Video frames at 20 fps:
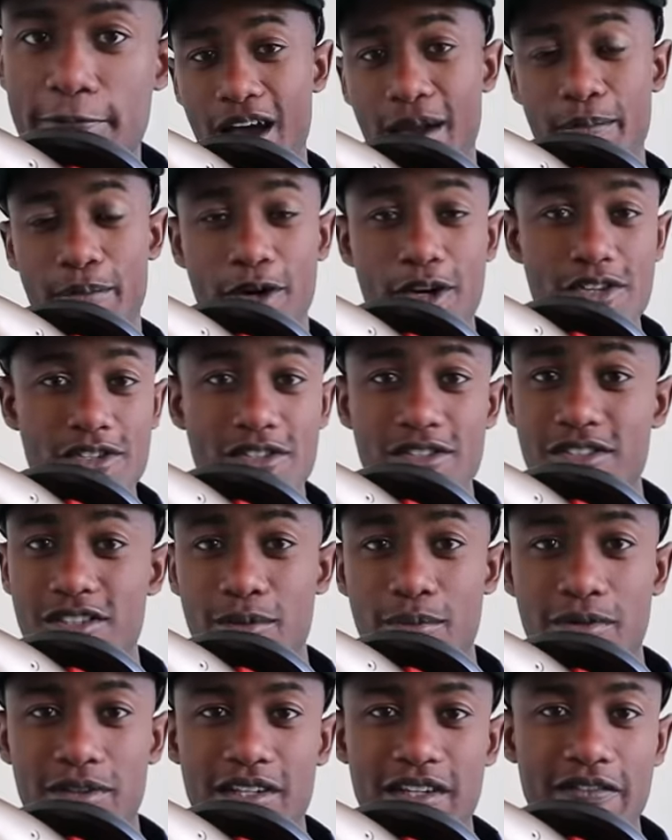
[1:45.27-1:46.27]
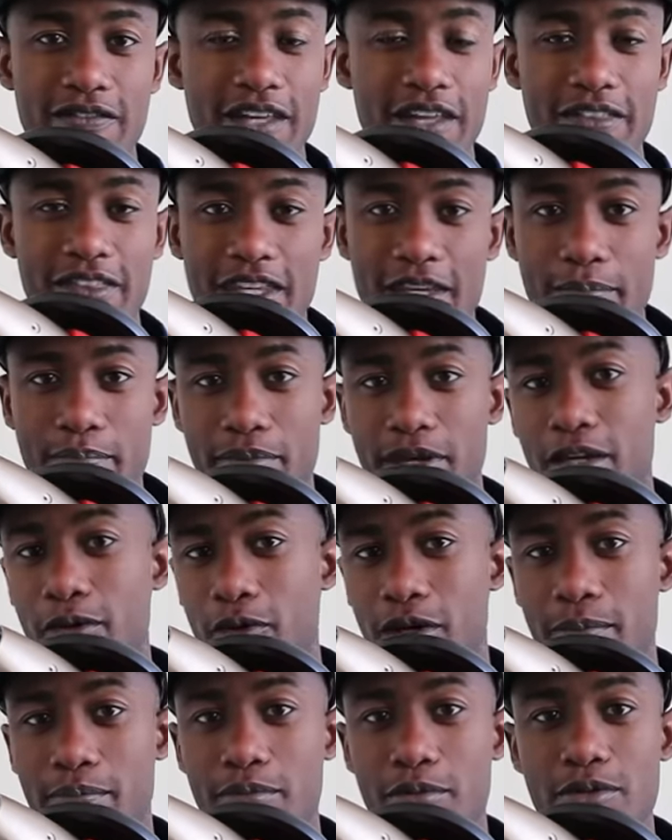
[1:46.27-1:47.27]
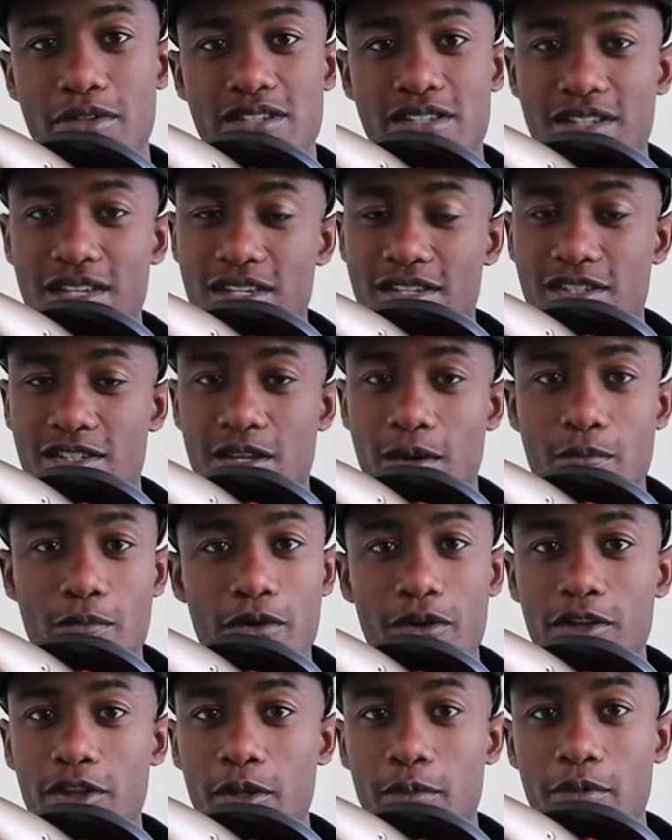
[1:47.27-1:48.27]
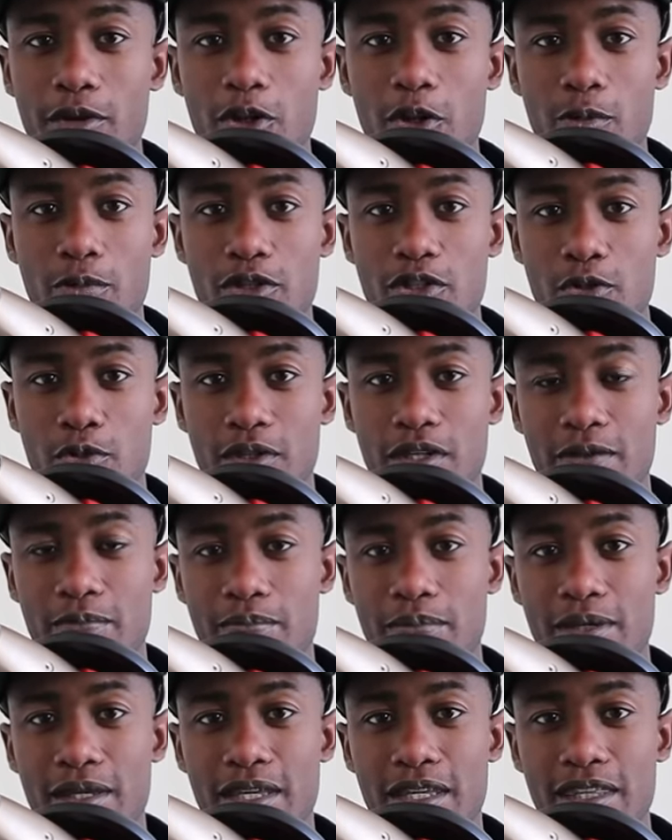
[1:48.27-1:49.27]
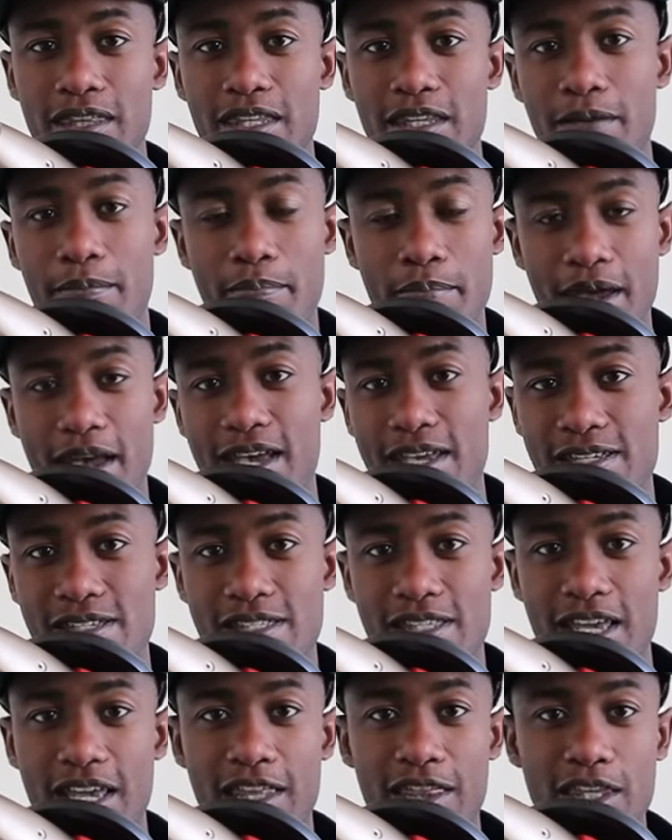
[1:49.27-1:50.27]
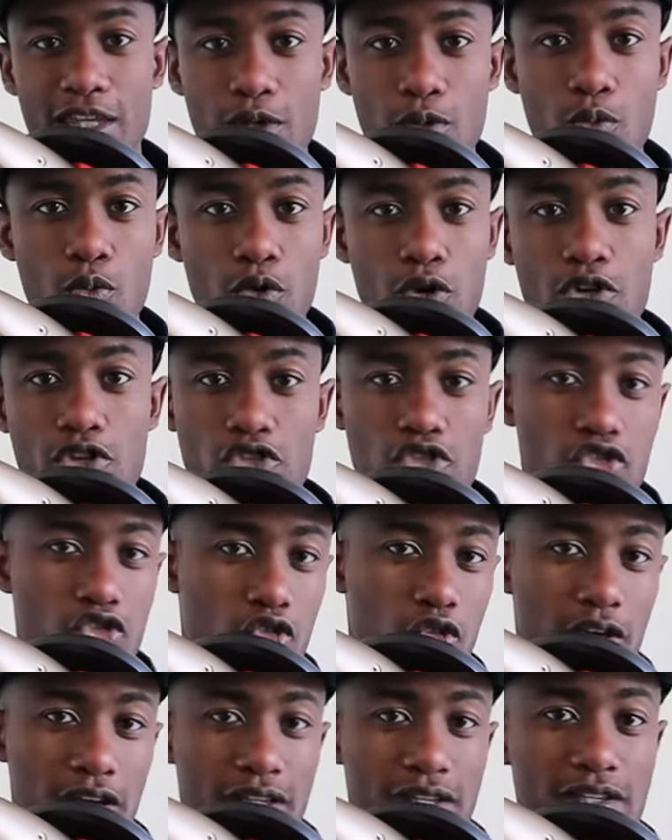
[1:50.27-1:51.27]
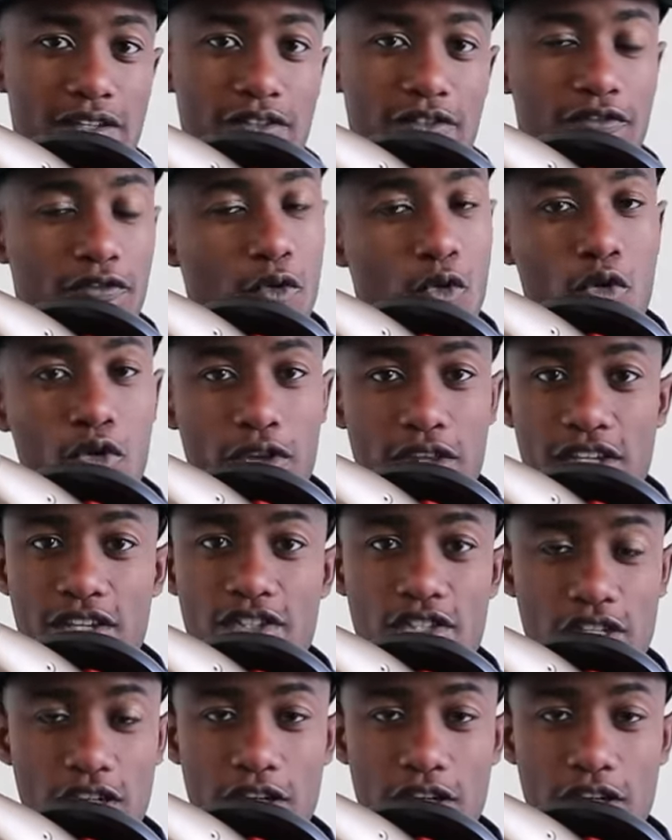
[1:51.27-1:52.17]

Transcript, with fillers: I personally believe that the Big Red Boots sit somewhere in the middle between being the best and the worst trends for this